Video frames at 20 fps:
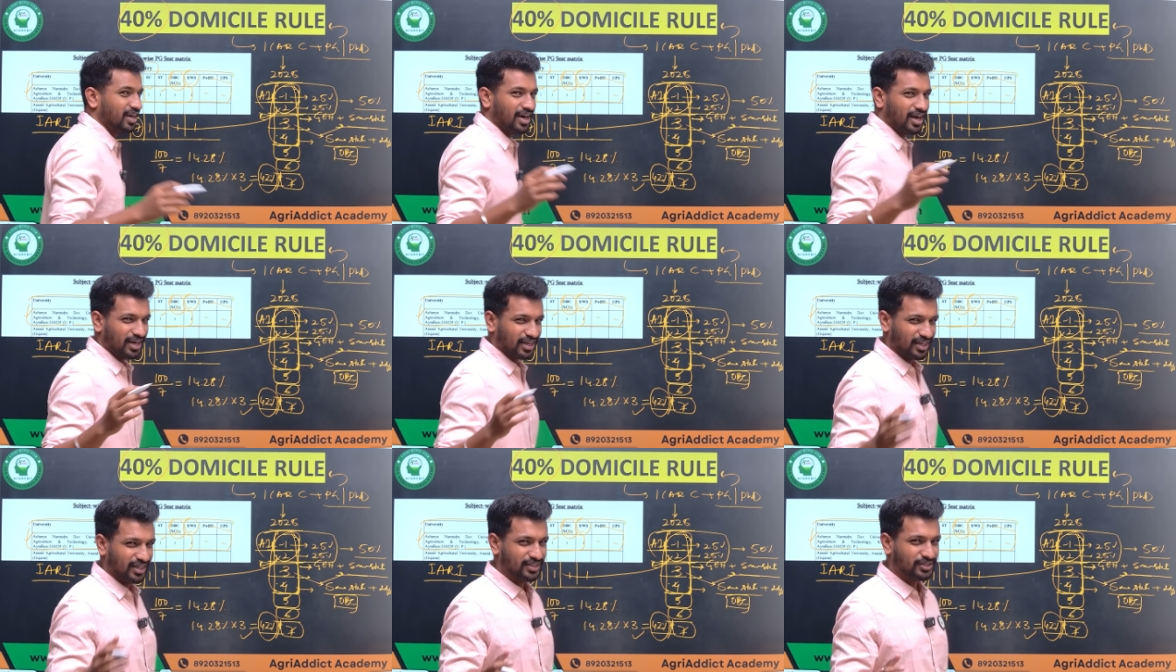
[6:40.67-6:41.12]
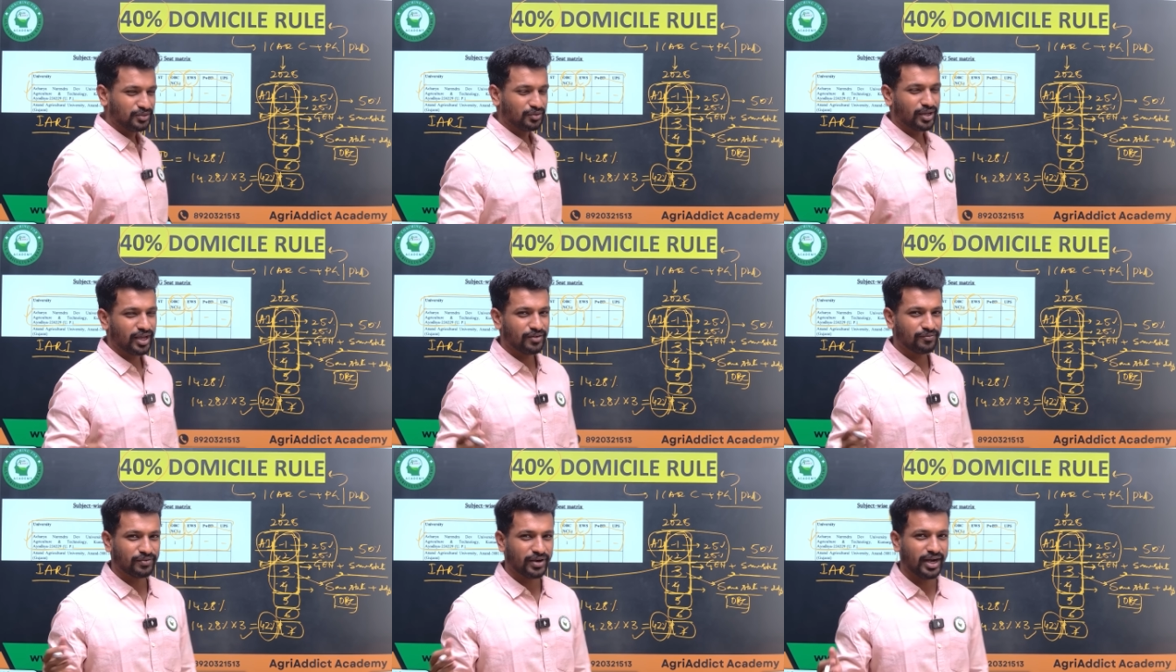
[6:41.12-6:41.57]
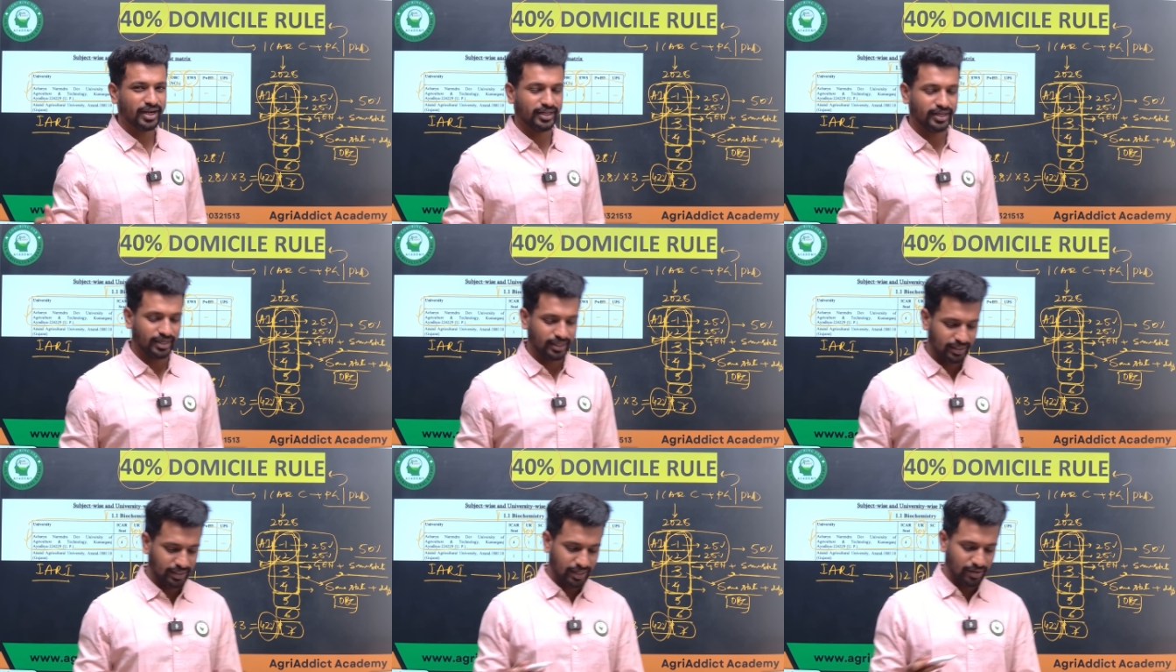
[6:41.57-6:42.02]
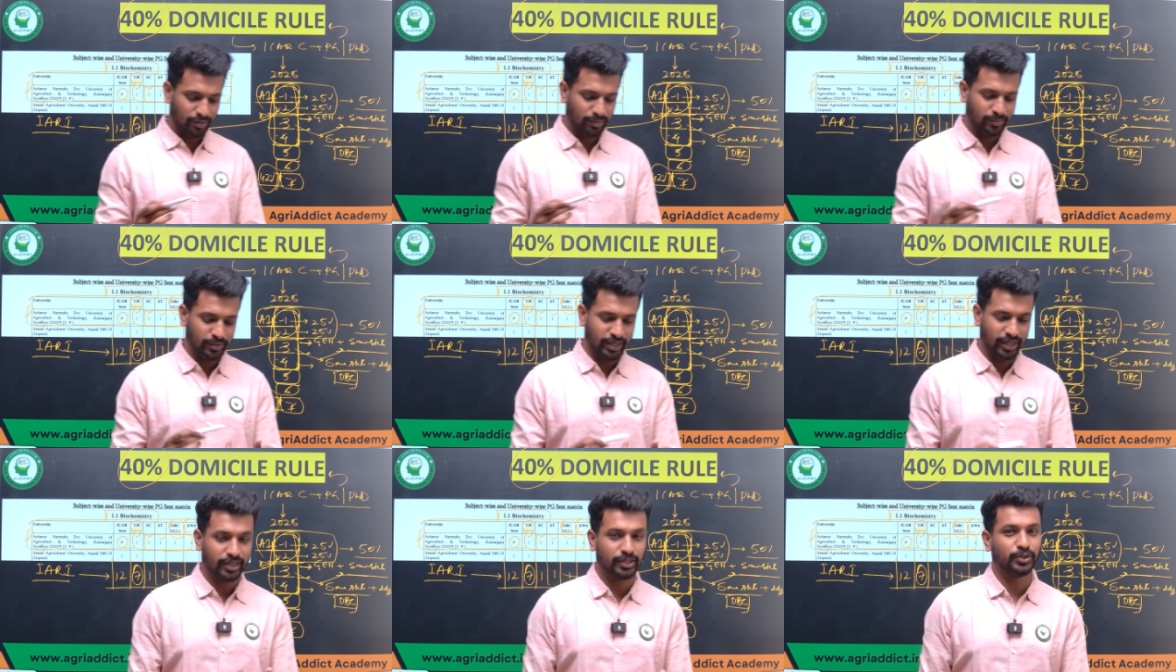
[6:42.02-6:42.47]
at least you can find that there will be
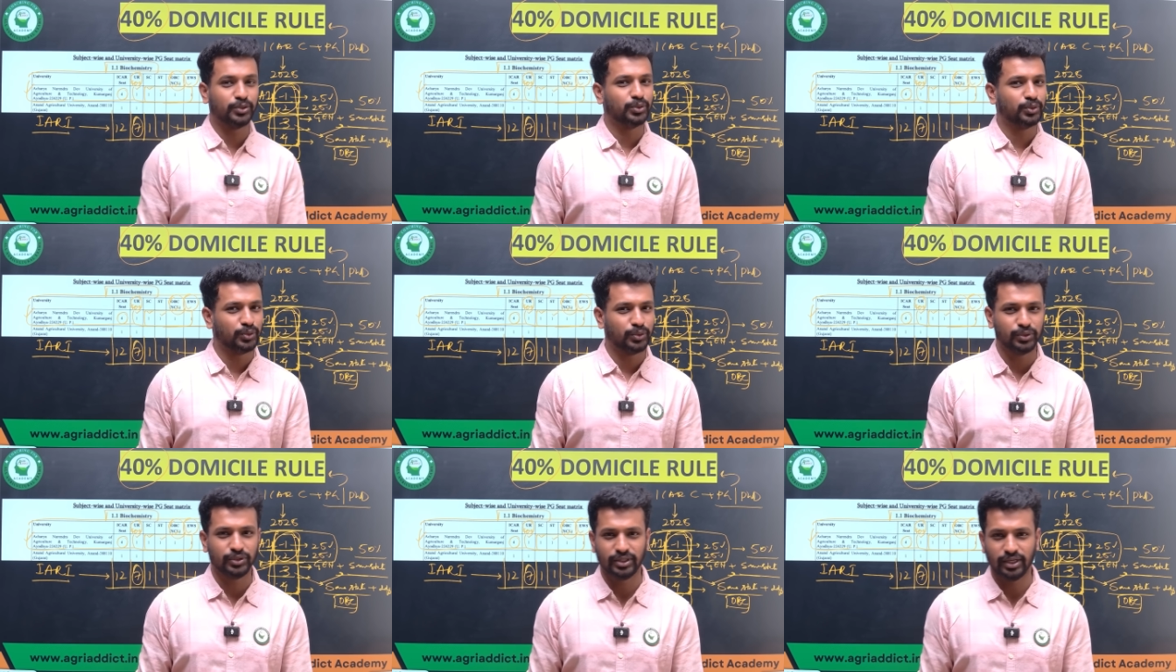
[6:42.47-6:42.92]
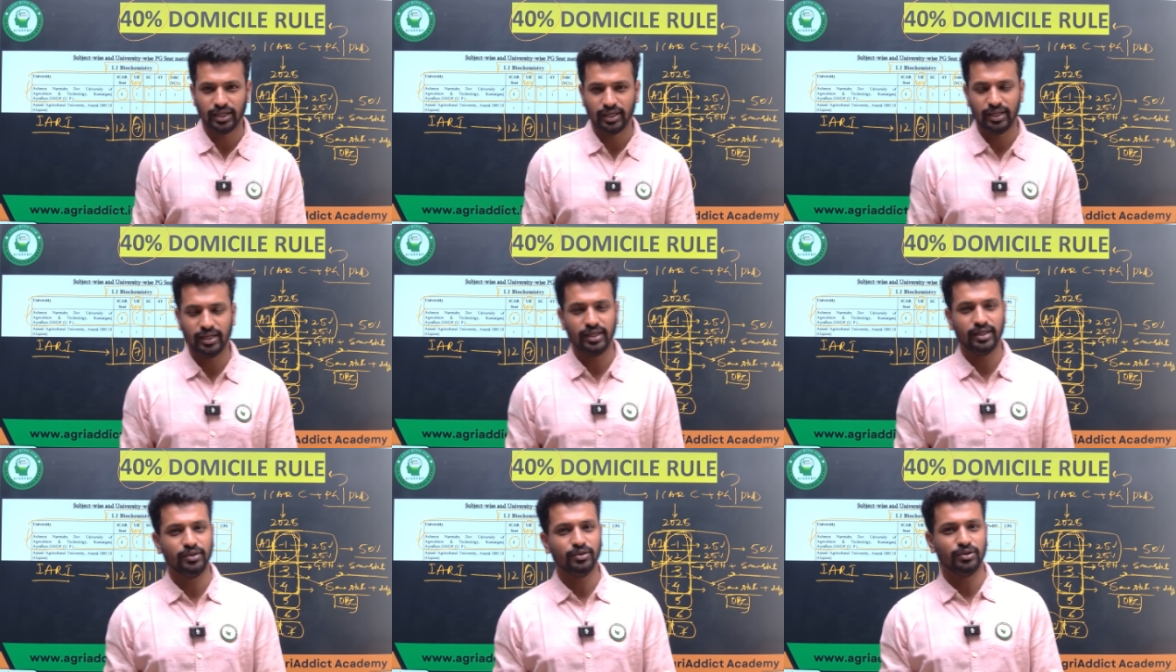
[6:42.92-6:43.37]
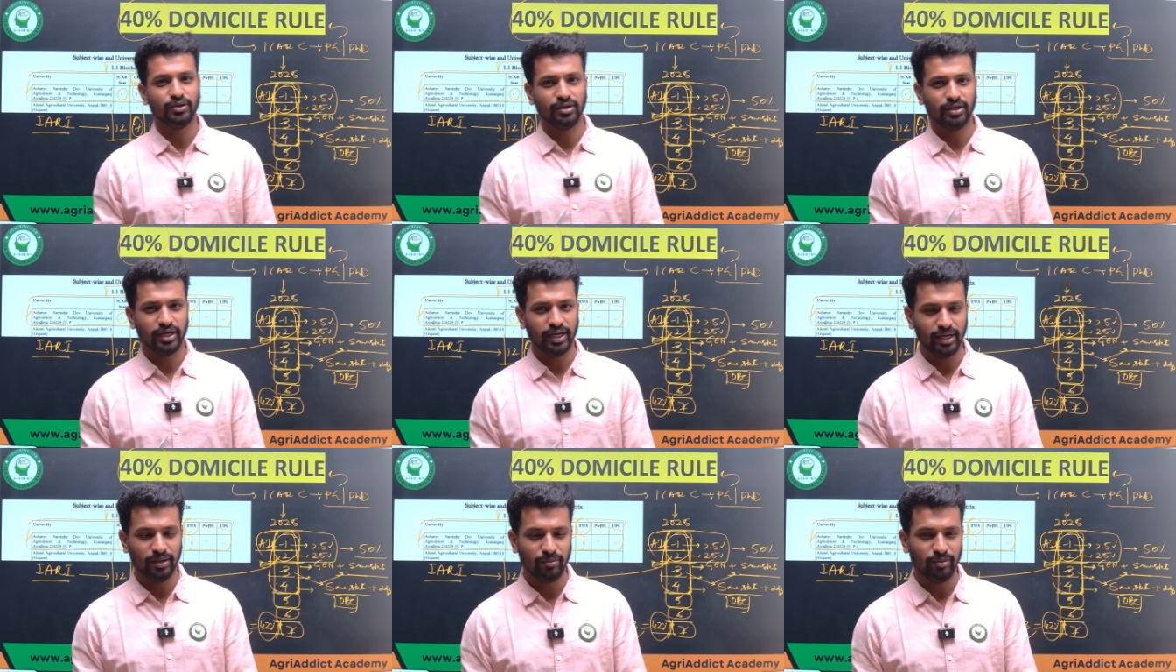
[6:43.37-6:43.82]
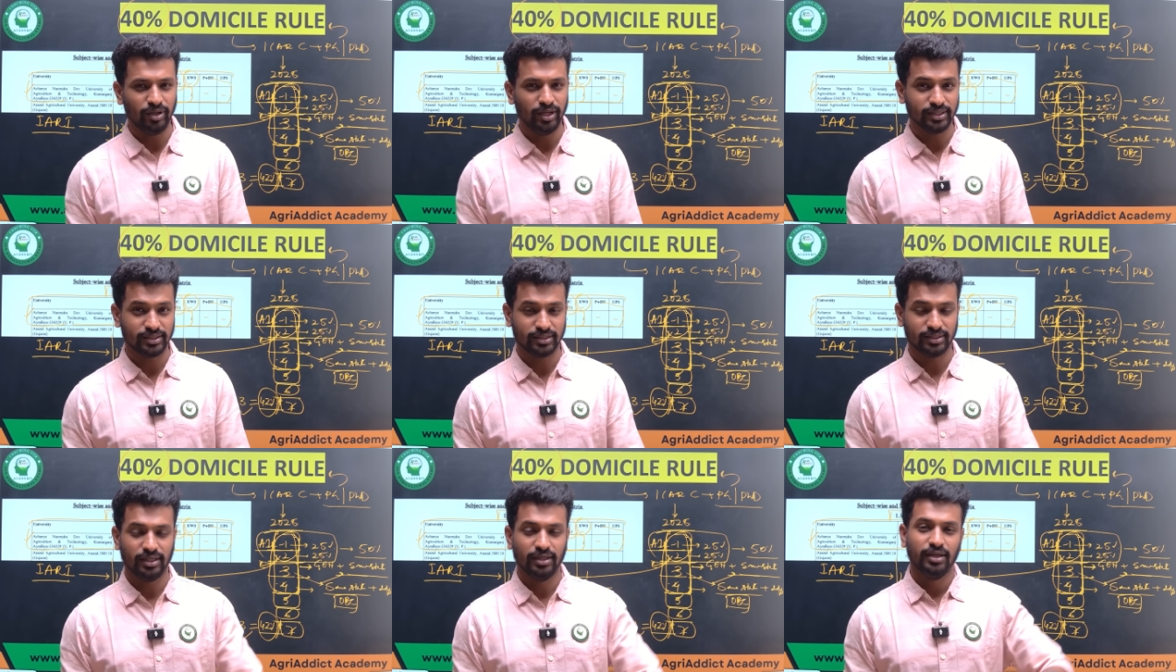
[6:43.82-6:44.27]
like 2 to 3 in
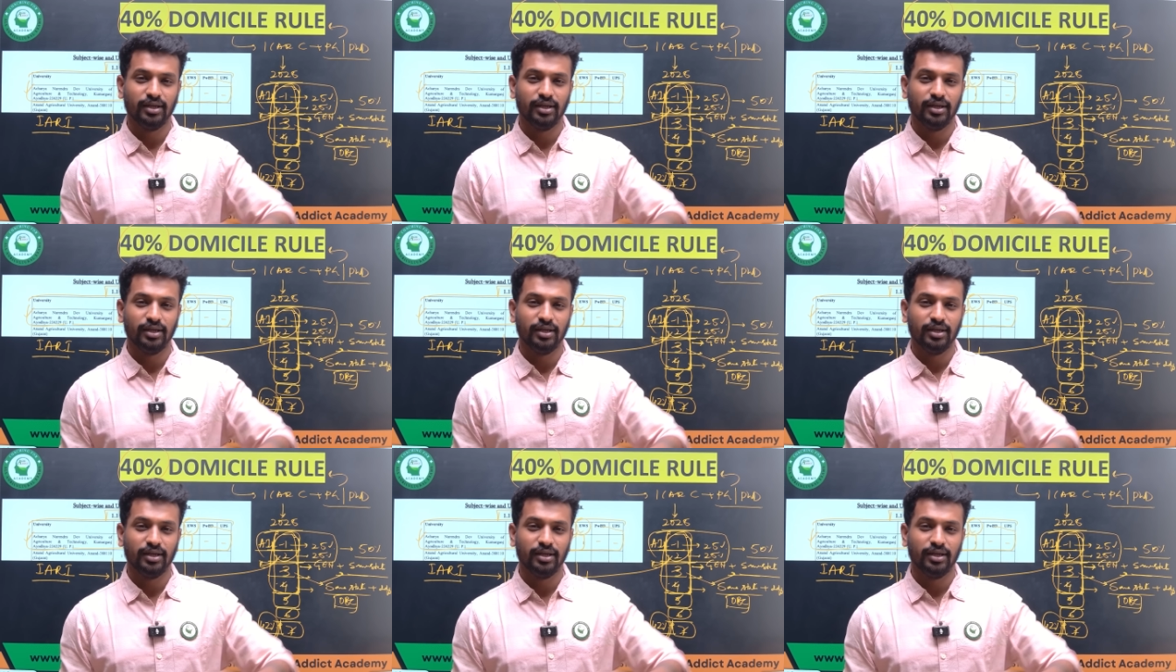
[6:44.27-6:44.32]
EWS